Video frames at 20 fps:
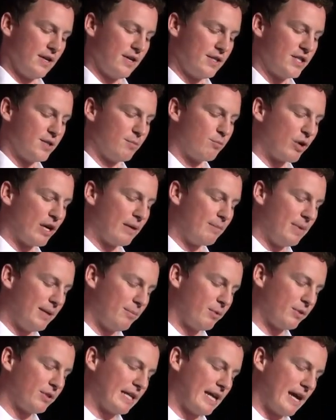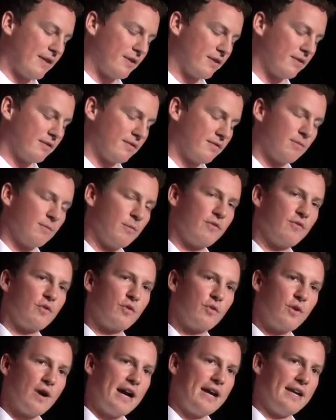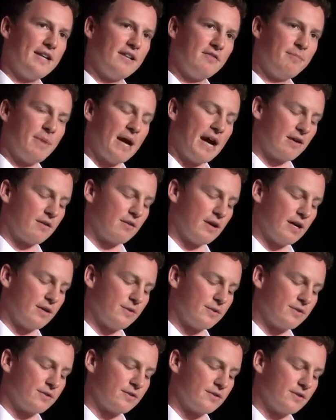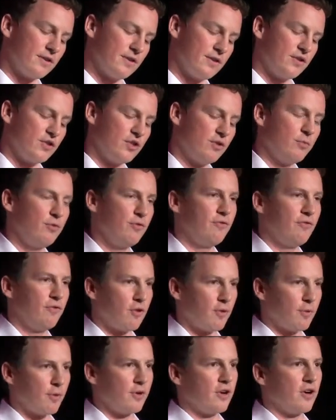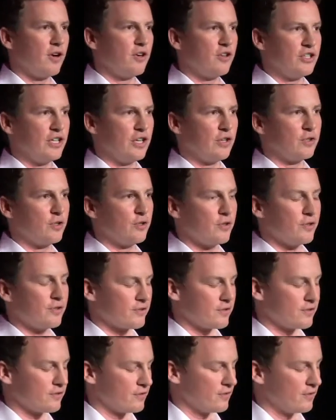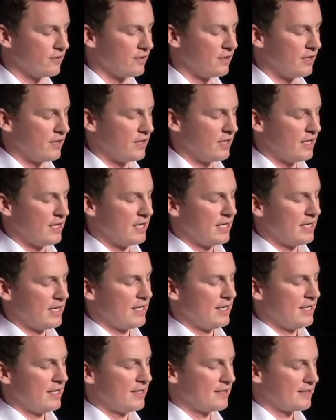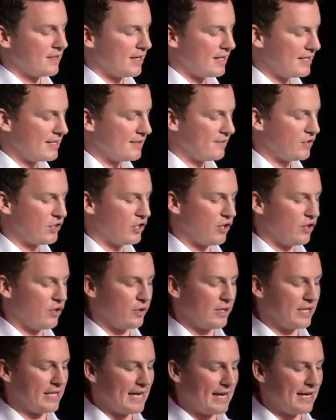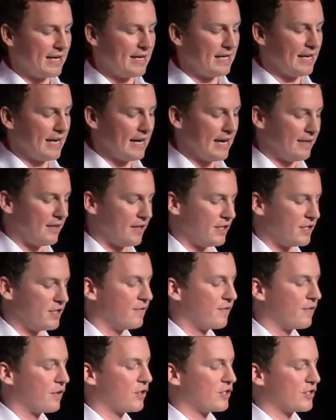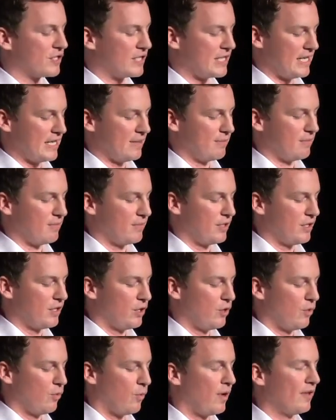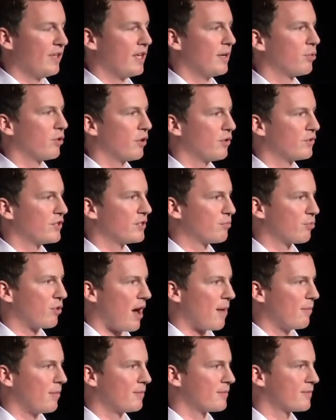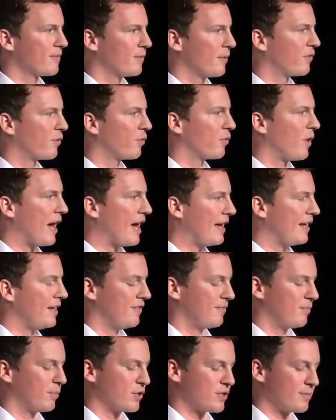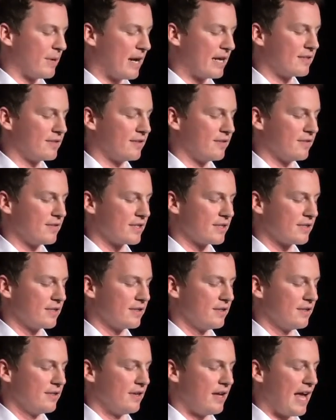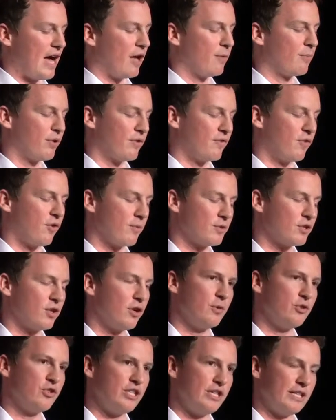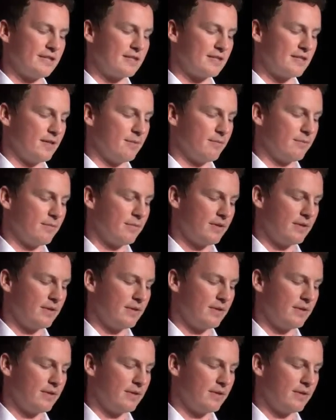to bring people together from a variety of backgrounds to move forward on our shared goals. Studies have shown again and again that a diverse team, one that approaches problems from a variety of perspectives, outperforms a homogeneous team.